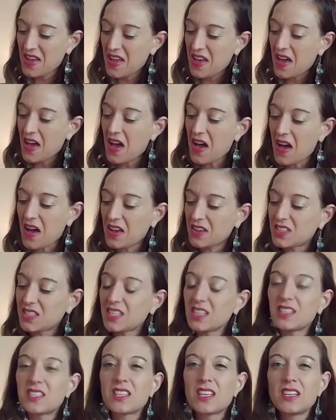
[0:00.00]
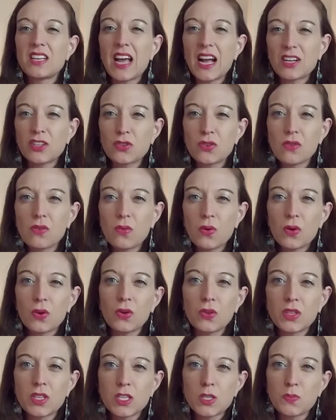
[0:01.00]
Uh, since the natural
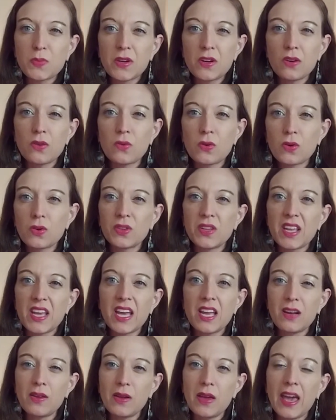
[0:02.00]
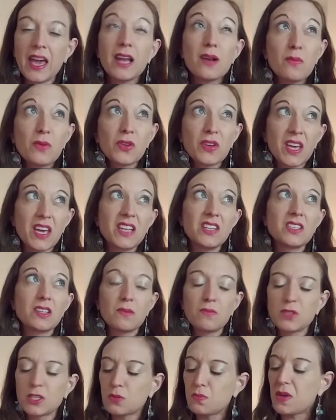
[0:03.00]
world, the spirit world, and the animal kingdom
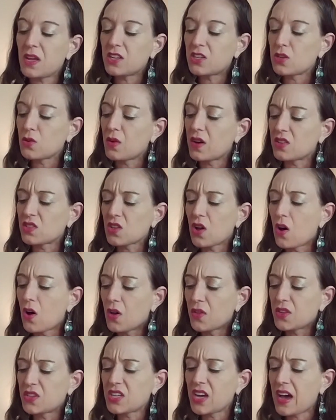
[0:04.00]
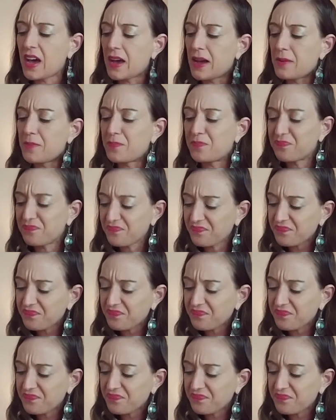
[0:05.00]
speak to us all the time.